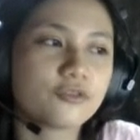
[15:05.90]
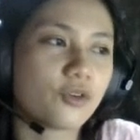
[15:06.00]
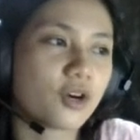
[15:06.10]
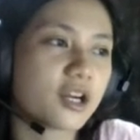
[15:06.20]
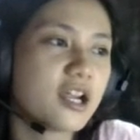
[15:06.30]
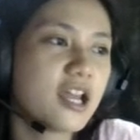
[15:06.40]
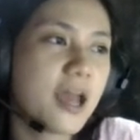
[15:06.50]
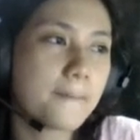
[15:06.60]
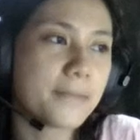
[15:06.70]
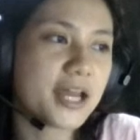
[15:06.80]
for
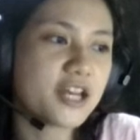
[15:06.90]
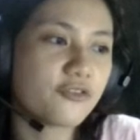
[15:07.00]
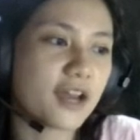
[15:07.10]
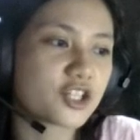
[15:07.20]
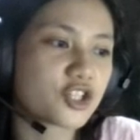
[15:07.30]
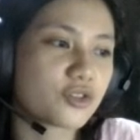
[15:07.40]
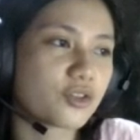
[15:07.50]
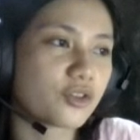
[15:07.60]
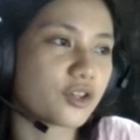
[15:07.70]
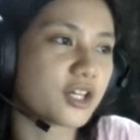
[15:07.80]

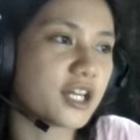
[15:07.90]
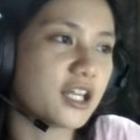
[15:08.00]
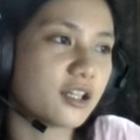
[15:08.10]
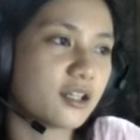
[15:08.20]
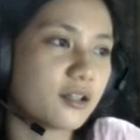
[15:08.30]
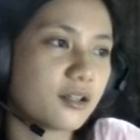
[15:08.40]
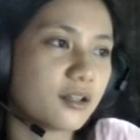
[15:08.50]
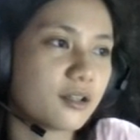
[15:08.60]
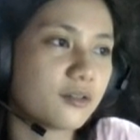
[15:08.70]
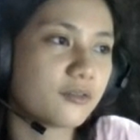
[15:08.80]
manufacturing,
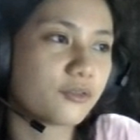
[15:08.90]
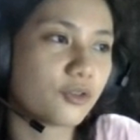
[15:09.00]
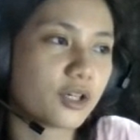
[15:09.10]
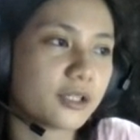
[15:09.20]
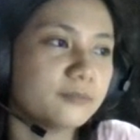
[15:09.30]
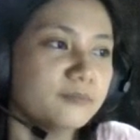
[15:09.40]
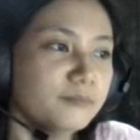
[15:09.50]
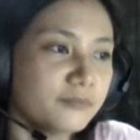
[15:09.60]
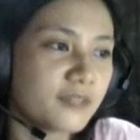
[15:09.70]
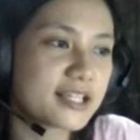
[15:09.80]
for
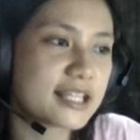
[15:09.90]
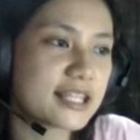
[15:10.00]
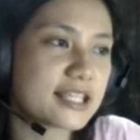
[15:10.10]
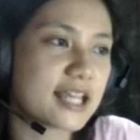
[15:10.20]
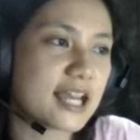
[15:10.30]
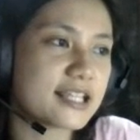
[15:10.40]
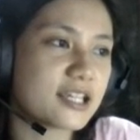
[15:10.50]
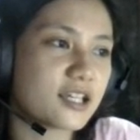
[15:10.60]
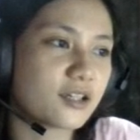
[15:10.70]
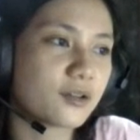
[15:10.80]

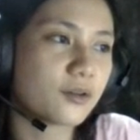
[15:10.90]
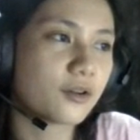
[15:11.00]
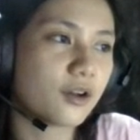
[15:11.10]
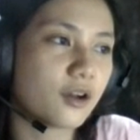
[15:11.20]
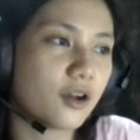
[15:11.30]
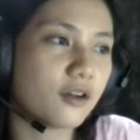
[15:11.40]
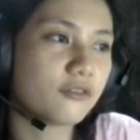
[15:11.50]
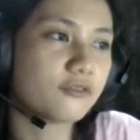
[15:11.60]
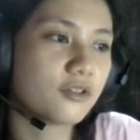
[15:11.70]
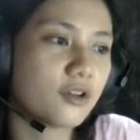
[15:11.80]
synthesizing
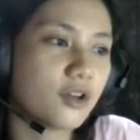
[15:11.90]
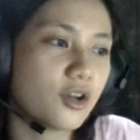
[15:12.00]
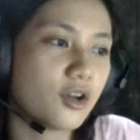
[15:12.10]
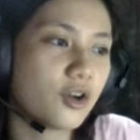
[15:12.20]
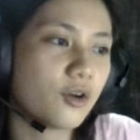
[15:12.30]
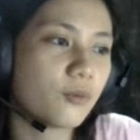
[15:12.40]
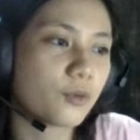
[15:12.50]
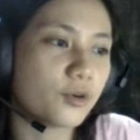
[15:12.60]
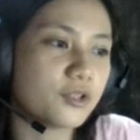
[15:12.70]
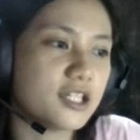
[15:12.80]
of
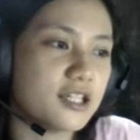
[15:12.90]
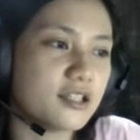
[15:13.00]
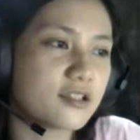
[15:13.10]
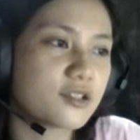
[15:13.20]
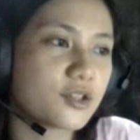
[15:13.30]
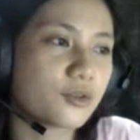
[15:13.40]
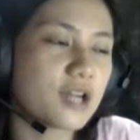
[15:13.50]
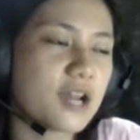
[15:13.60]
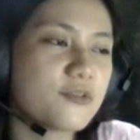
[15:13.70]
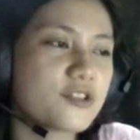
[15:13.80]
proteins. So
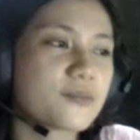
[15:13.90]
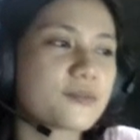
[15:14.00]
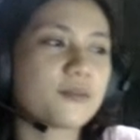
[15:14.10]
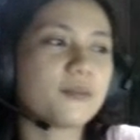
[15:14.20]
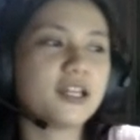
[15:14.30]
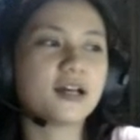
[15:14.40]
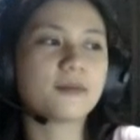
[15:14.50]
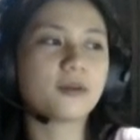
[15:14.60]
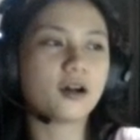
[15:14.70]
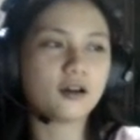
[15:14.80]
ribosomes are made
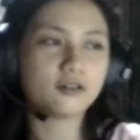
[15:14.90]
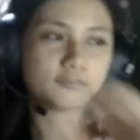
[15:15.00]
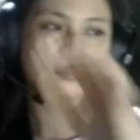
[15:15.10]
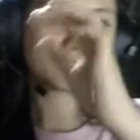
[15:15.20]
up of